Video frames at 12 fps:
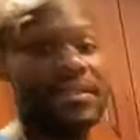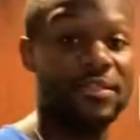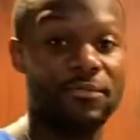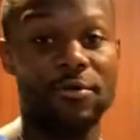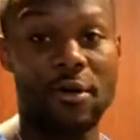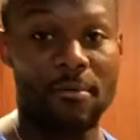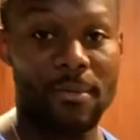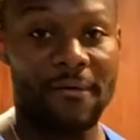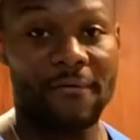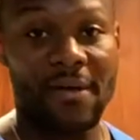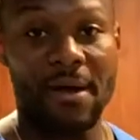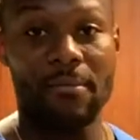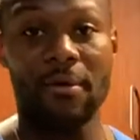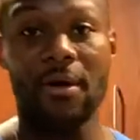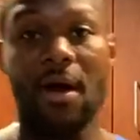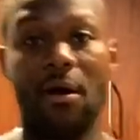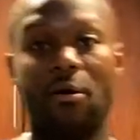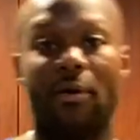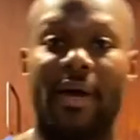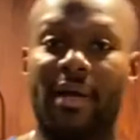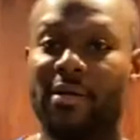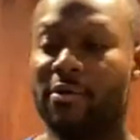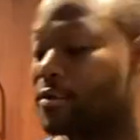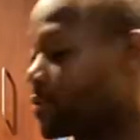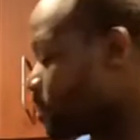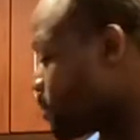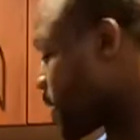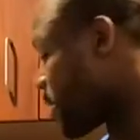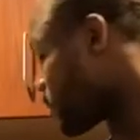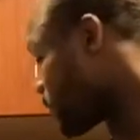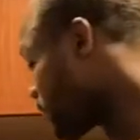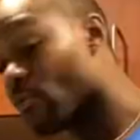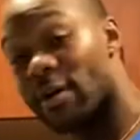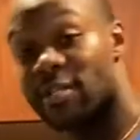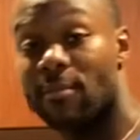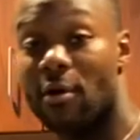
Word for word: Since we're talking about fiber, I'll go ahead and talk to you about Quest